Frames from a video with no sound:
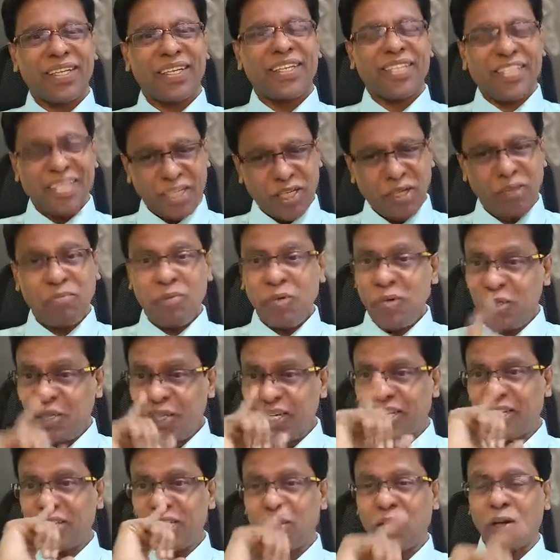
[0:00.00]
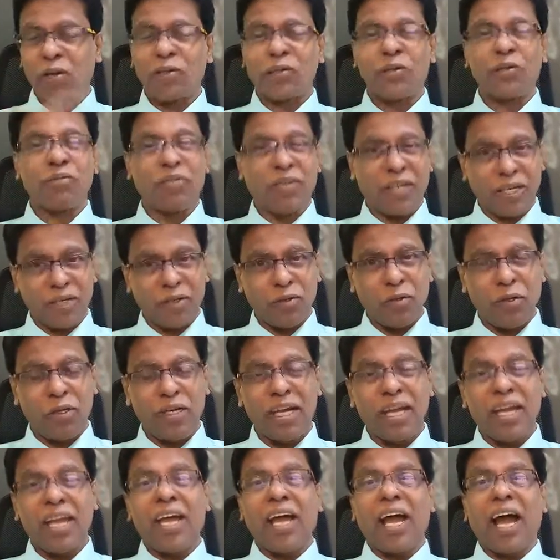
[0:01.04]
Such a music is also very
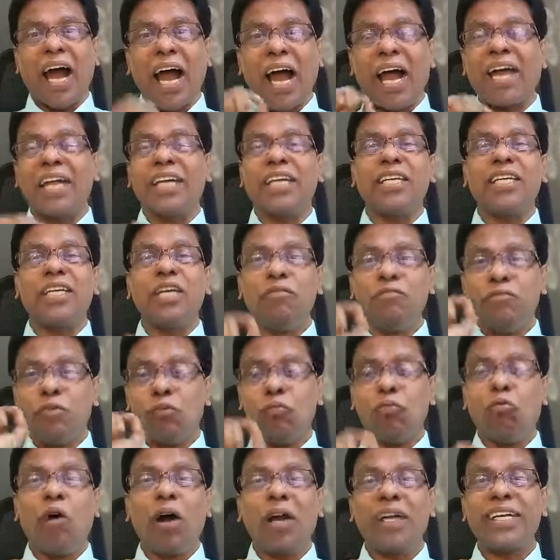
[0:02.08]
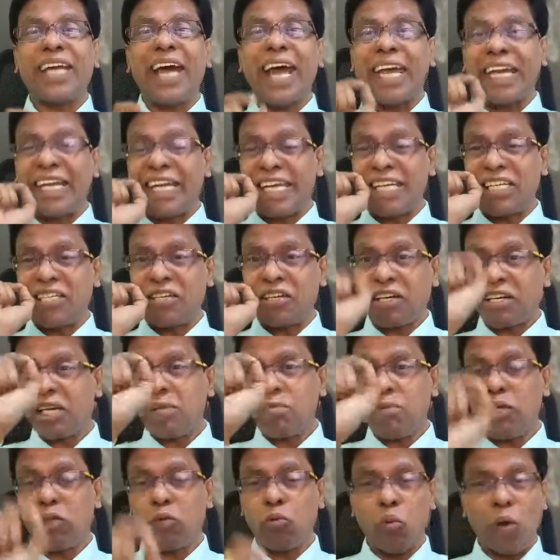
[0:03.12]
good. And if you want, I can
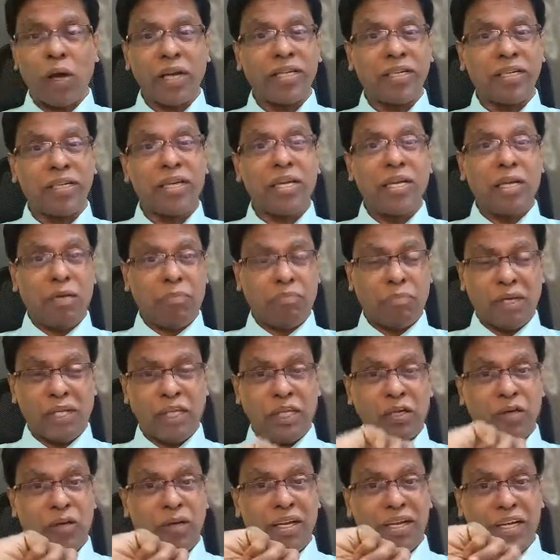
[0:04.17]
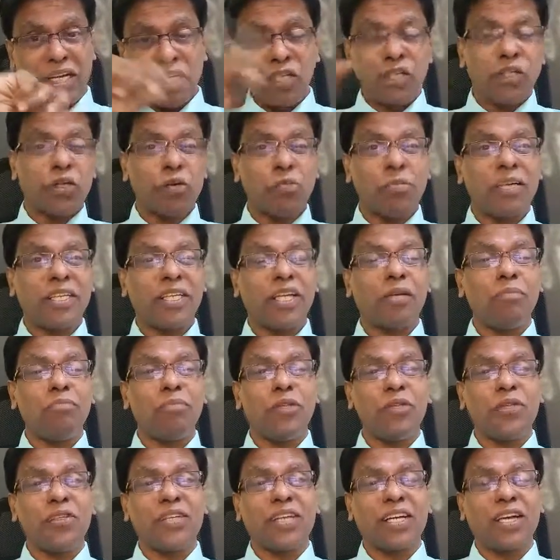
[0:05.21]
recommend one particular instrumental
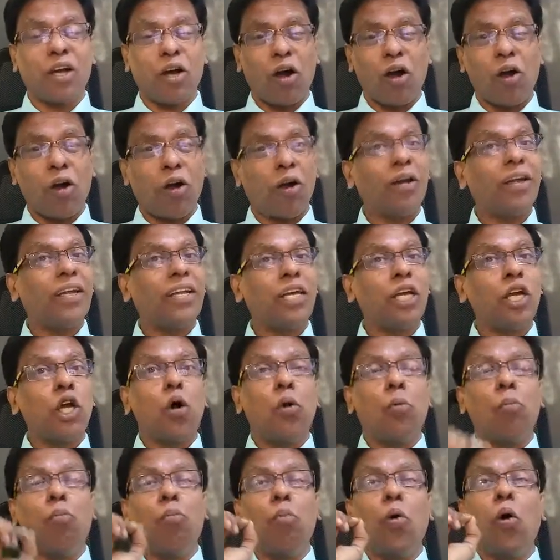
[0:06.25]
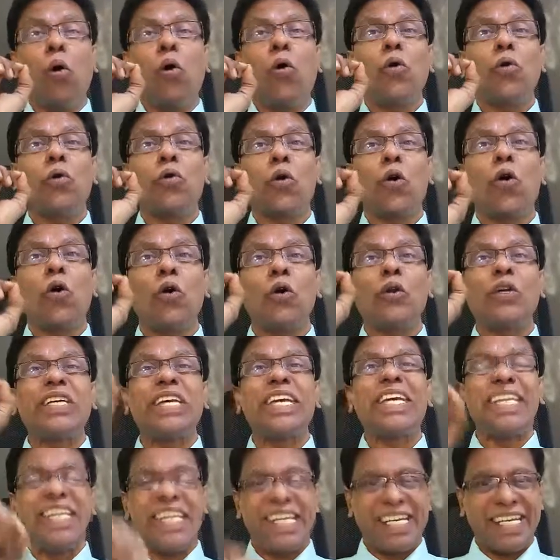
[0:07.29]
music called
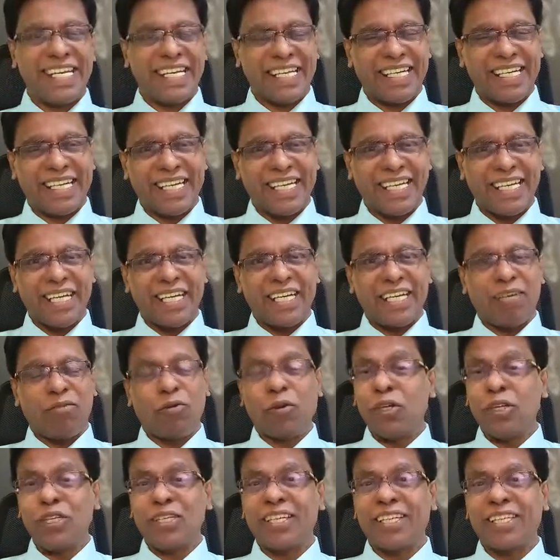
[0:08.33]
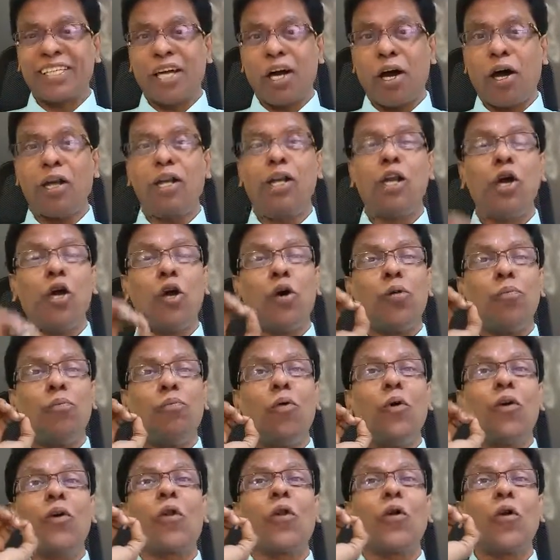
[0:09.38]
Boroki. What is that called?
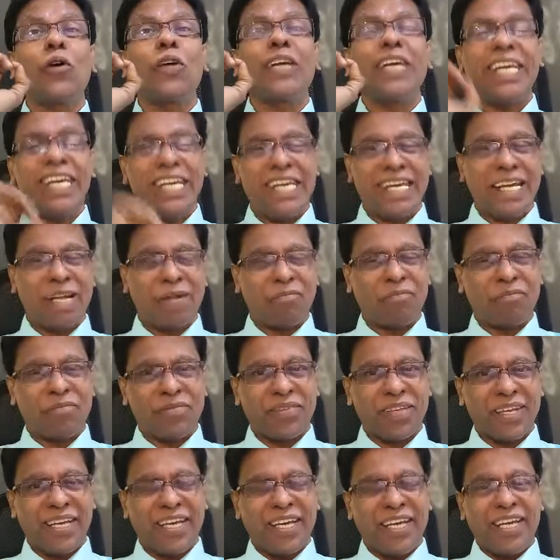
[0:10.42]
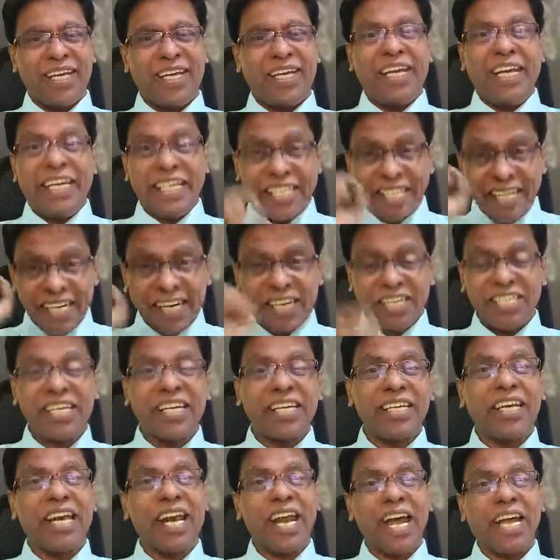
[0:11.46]
Boroki. It's a
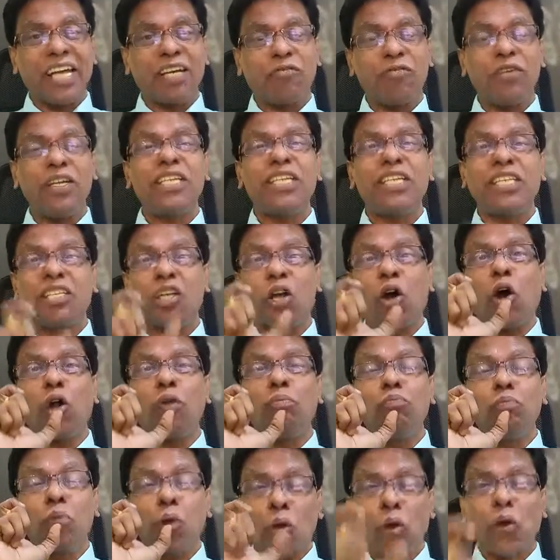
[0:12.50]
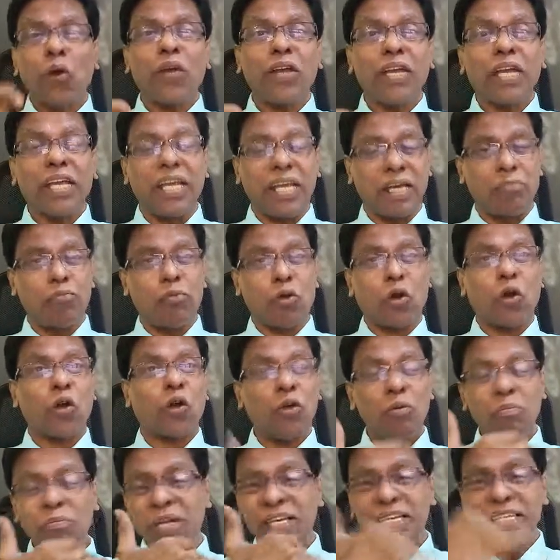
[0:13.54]
Russian language. It's called Boroki.
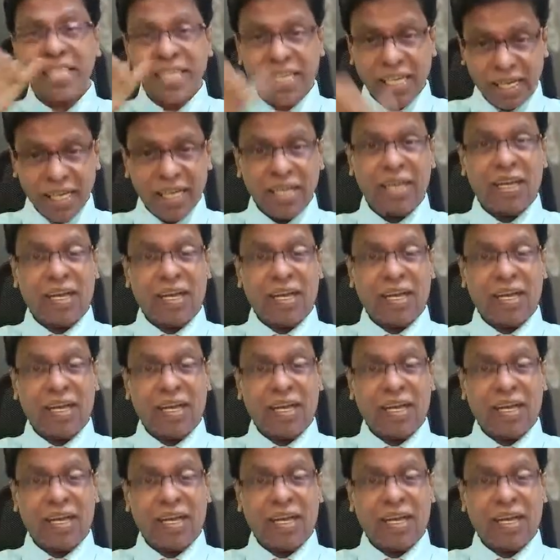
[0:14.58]
Boroki means